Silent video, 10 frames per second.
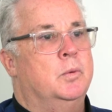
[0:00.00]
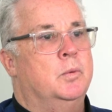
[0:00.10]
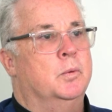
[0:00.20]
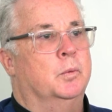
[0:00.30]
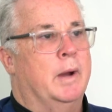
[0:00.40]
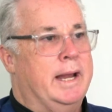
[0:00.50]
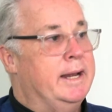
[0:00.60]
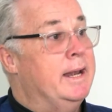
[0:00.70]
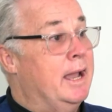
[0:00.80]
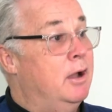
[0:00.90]
right
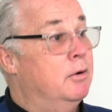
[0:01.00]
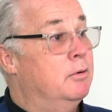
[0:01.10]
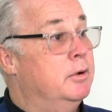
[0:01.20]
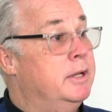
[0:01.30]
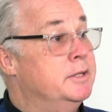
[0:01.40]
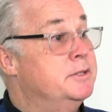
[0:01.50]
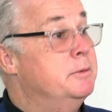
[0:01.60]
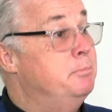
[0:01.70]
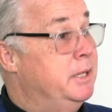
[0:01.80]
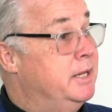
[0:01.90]
now is the
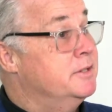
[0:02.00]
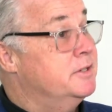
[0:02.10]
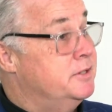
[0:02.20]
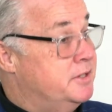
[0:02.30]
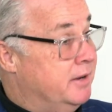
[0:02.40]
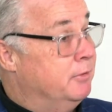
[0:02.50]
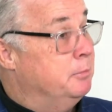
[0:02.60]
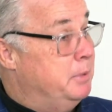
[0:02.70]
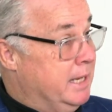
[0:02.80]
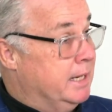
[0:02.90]
biggest it's ever
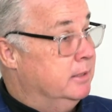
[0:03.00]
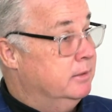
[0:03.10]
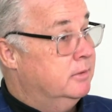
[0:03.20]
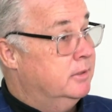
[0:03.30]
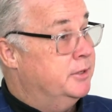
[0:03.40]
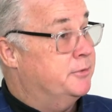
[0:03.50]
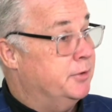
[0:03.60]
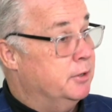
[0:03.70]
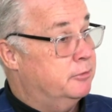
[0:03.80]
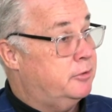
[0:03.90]
been as
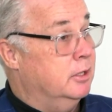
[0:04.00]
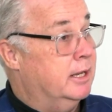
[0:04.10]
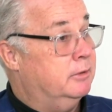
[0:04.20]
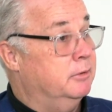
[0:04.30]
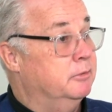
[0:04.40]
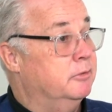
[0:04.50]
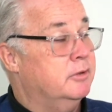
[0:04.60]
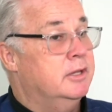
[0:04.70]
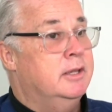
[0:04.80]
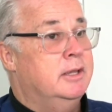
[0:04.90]
far as collectors.
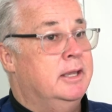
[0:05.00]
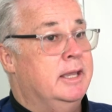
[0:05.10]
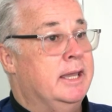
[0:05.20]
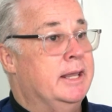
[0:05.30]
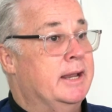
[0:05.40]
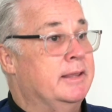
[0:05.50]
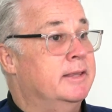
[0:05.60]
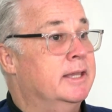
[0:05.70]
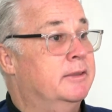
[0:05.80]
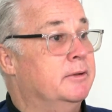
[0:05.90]
And I
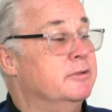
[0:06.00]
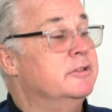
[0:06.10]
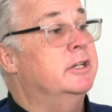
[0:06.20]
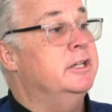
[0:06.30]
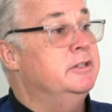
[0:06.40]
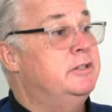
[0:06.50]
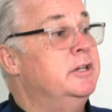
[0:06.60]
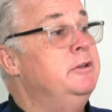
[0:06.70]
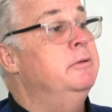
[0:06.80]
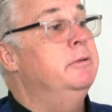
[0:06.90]
think there is a
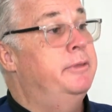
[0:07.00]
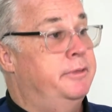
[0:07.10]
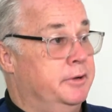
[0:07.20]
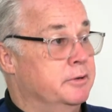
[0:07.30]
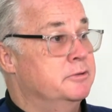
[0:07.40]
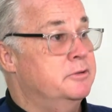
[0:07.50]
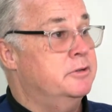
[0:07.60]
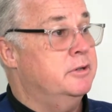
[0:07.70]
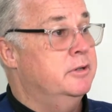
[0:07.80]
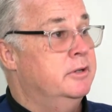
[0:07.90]
continued thirst
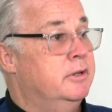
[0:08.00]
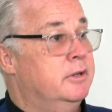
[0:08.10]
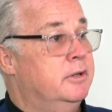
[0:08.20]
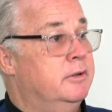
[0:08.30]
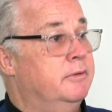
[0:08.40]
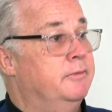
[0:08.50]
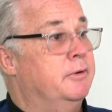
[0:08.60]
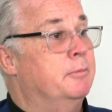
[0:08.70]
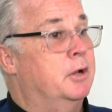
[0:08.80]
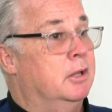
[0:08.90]

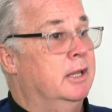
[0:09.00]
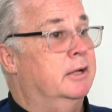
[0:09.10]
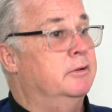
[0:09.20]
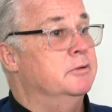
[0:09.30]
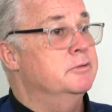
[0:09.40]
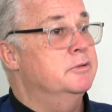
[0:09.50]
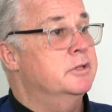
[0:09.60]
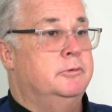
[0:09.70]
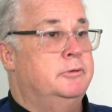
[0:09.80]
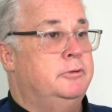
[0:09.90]
from
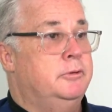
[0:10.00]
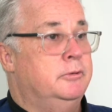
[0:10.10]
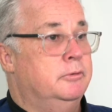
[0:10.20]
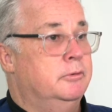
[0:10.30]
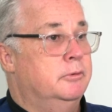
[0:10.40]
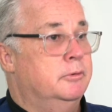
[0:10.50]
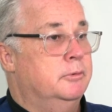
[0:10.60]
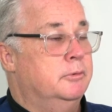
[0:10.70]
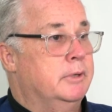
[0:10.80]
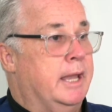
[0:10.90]
collectors to
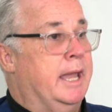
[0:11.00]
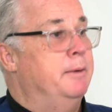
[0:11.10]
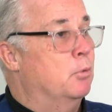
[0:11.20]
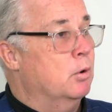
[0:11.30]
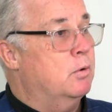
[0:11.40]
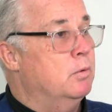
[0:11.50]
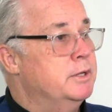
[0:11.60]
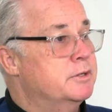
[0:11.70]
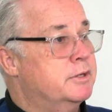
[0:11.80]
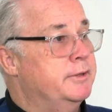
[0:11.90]
add more
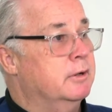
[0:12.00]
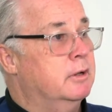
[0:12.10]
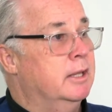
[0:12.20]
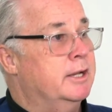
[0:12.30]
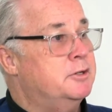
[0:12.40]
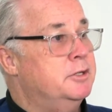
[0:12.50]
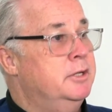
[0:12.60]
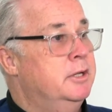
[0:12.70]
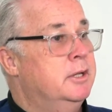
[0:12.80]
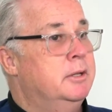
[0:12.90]
coins to their collection,
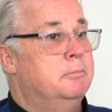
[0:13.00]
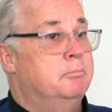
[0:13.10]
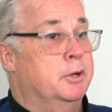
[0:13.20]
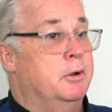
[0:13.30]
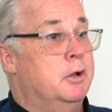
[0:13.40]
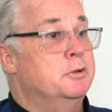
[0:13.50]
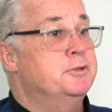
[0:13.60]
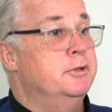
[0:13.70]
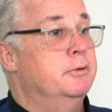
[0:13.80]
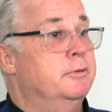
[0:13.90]
but
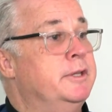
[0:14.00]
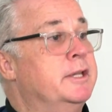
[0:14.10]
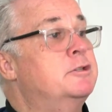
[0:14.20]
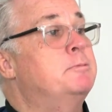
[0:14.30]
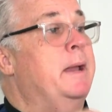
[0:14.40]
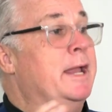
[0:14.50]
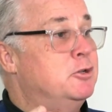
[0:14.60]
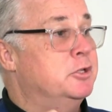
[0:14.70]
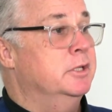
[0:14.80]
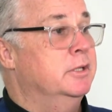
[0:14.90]
also the expansion.